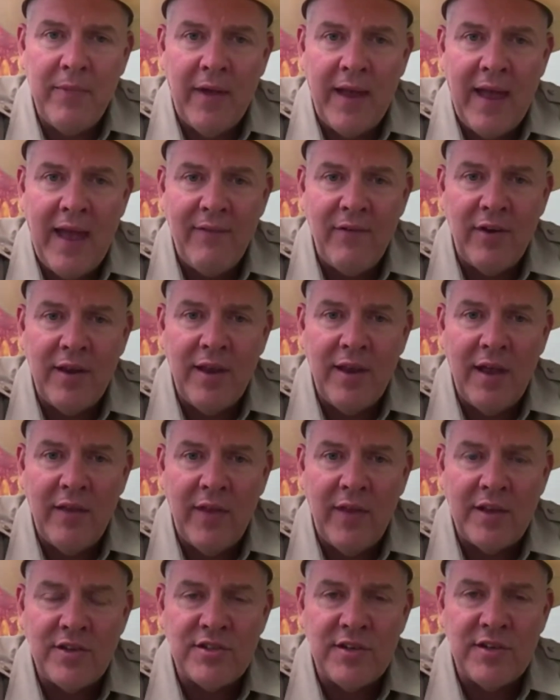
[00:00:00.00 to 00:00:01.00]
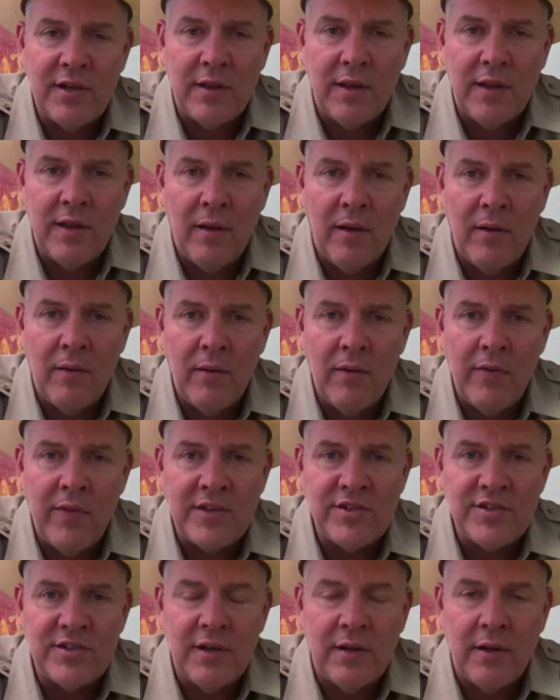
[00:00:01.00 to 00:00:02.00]
They haven't yet. That's still in the
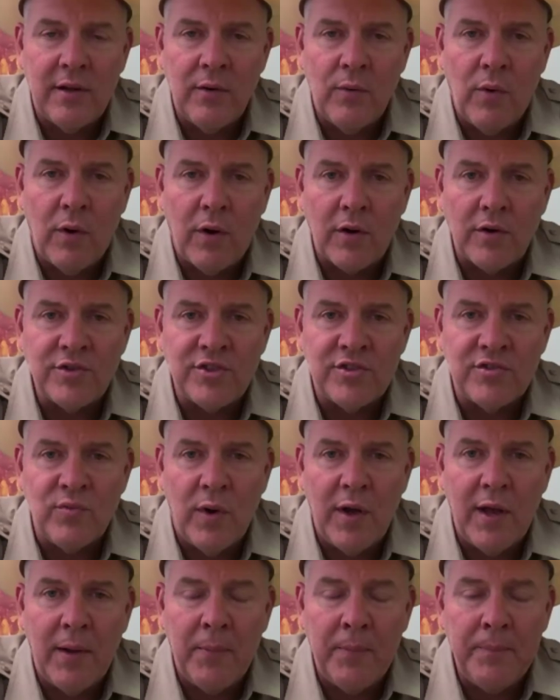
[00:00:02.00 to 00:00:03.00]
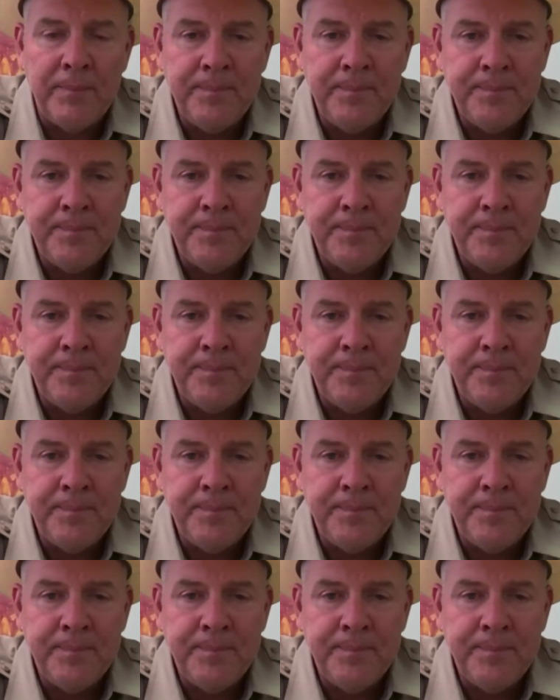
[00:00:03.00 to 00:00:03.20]
that's still in the works as well.